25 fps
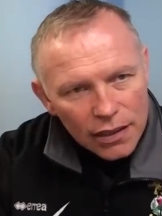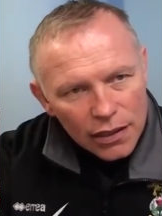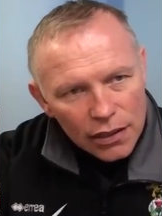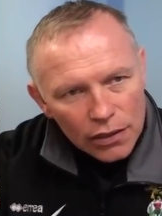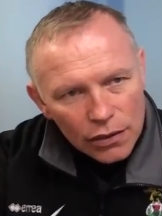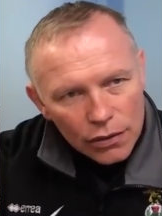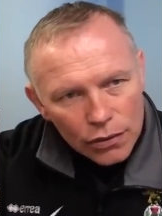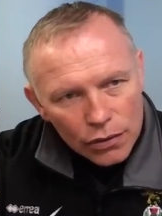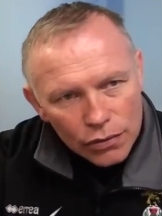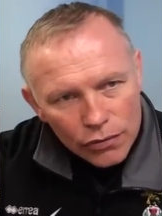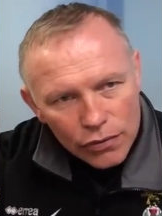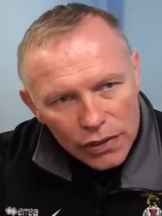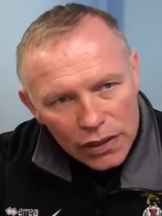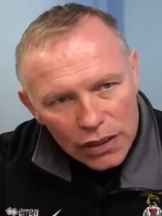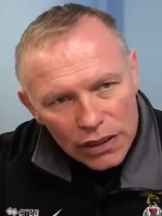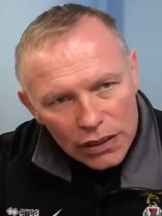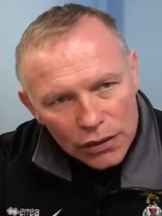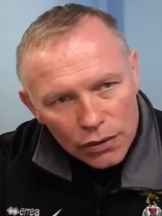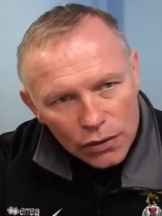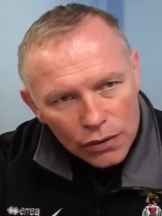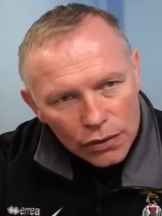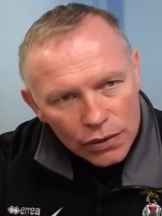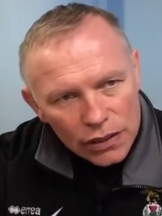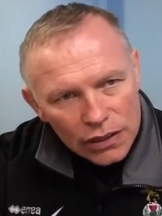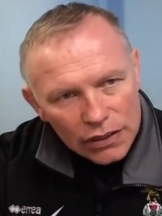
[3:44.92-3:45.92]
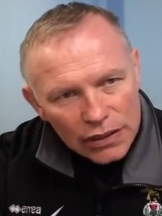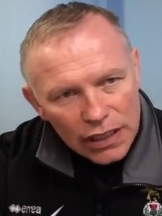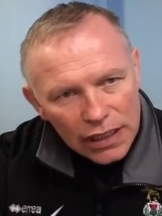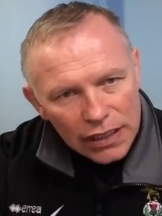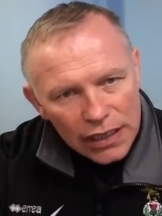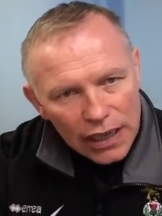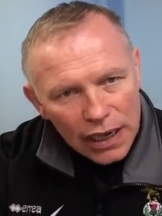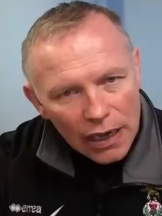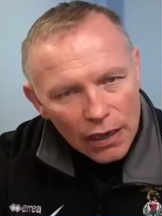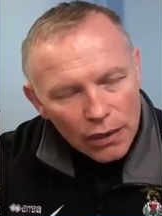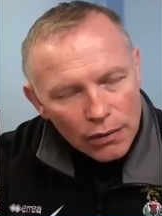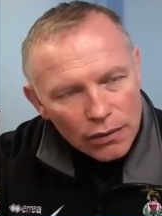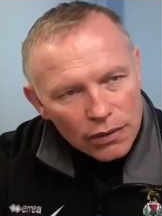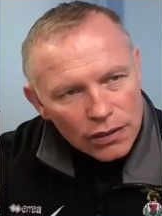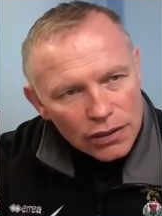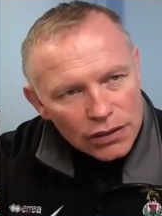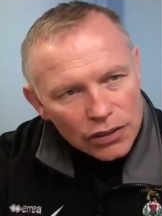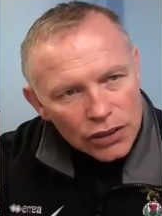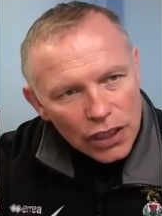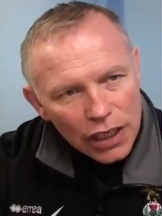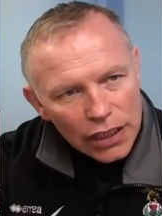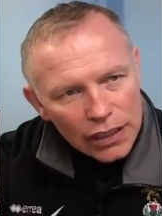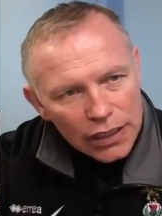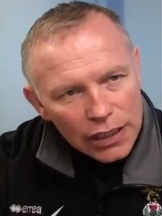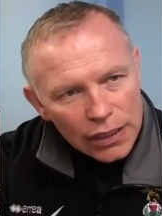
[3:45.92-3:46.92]
you know, really going to dig it out and
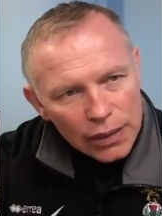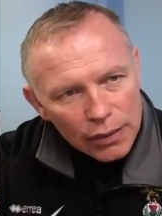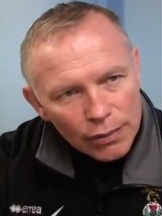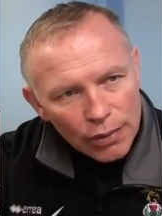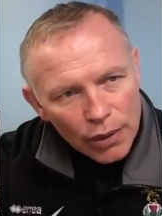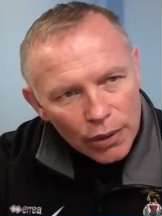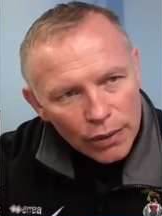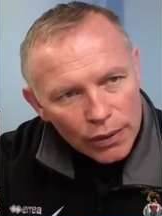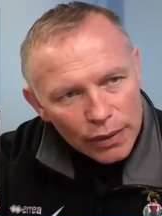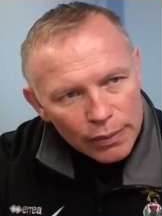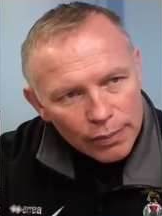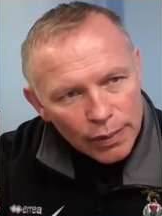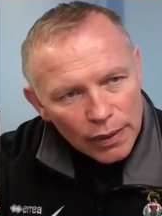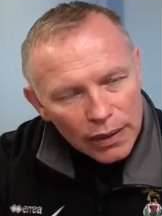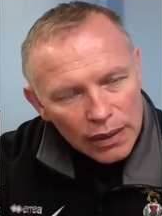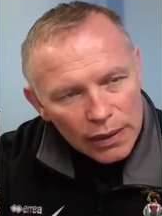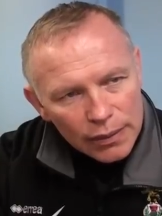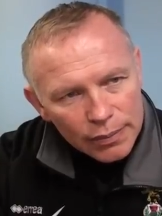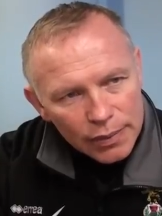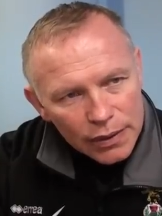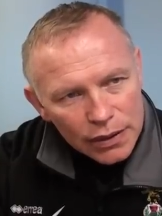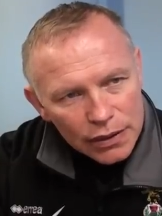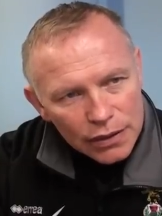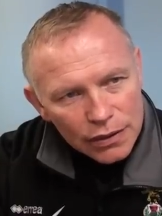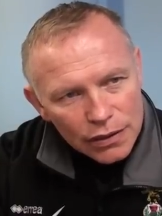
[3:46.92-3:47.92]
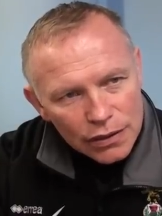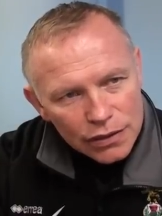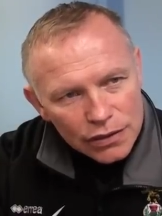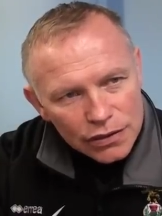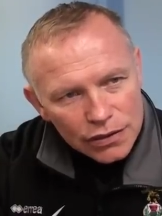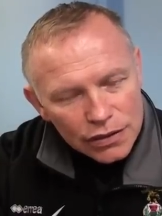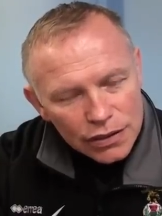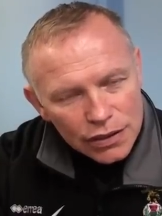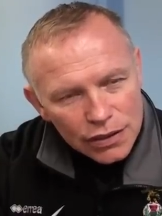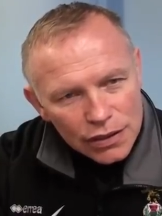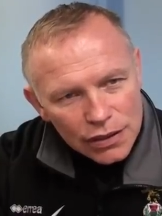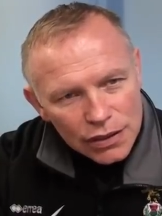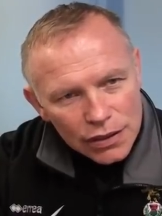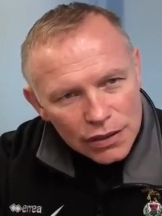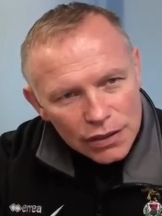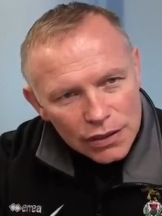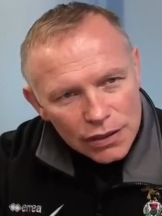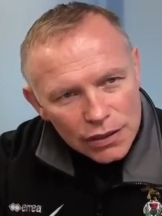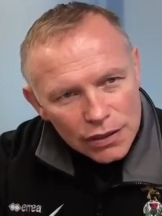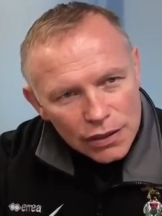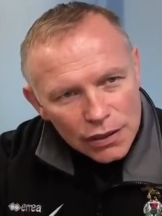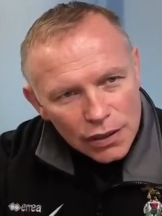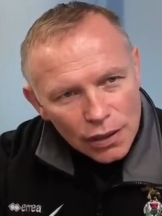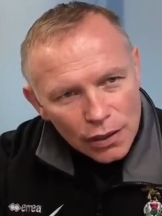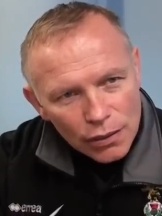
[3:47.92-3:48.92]
try and get the ball to Bully, because
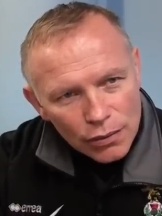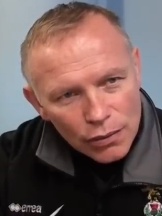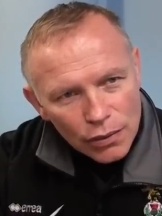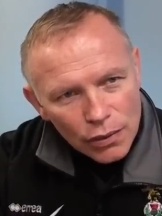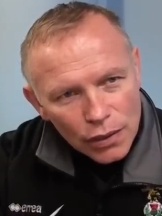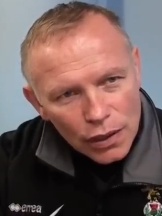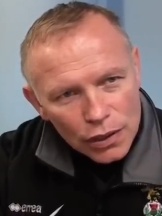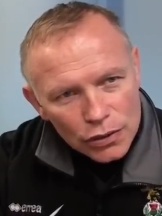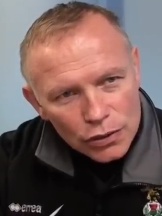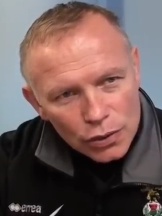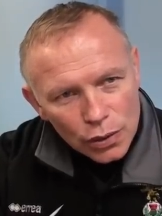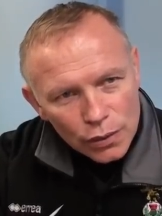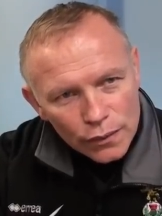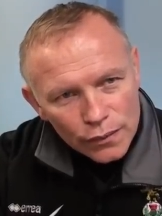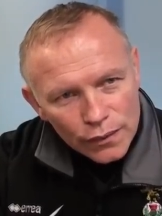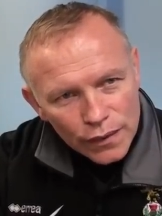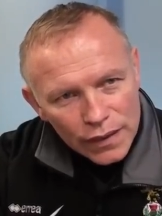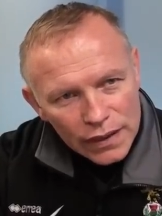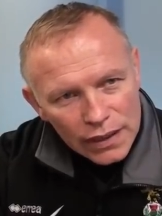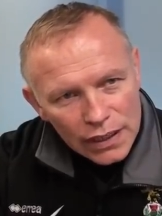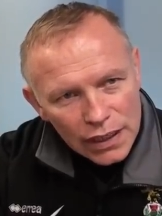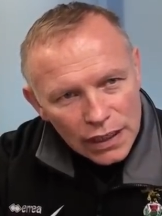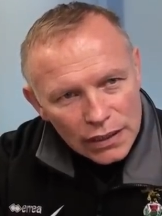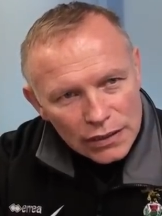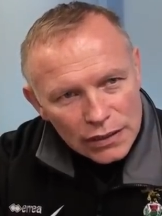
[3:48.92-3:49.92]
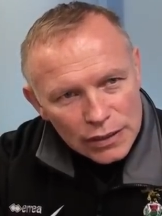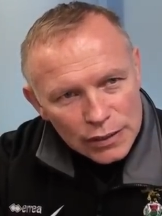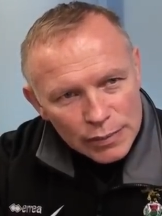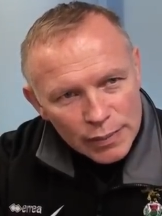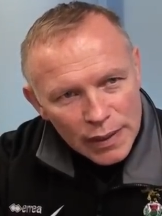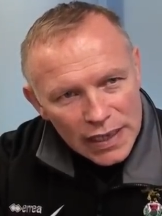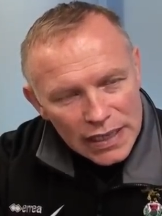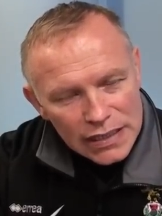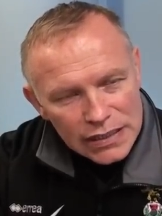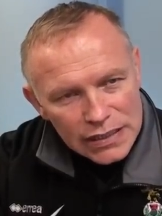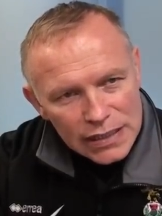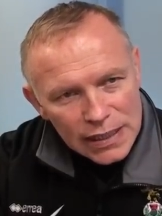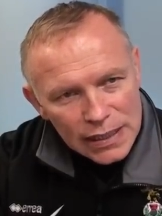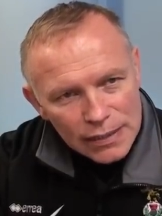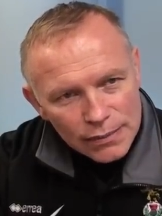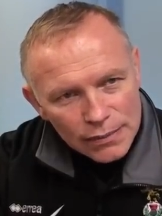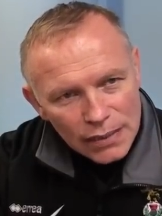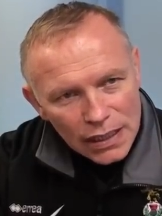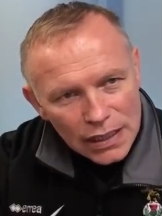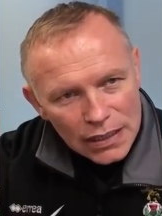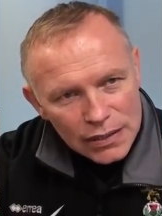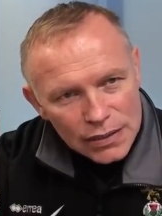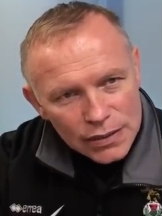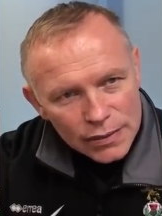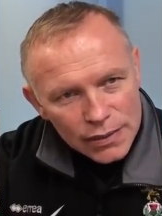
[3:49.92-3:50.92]
although I don't think he had his best game
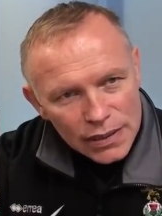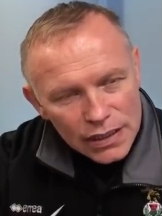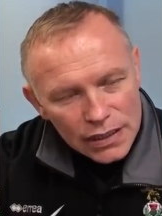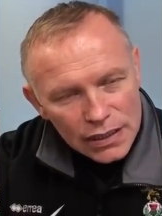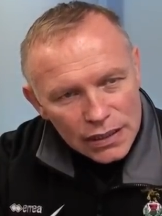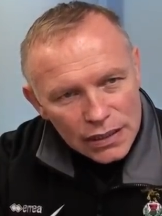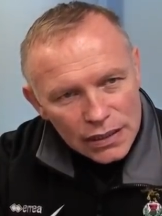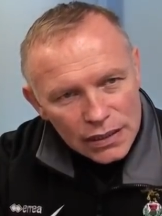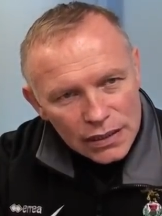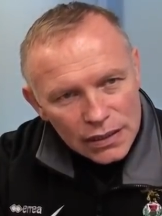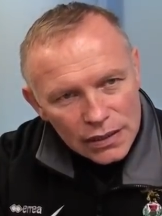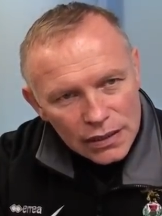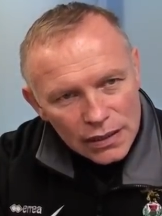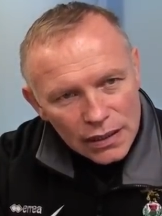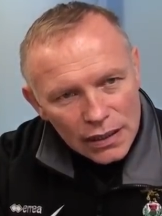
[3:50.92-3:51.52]
last week,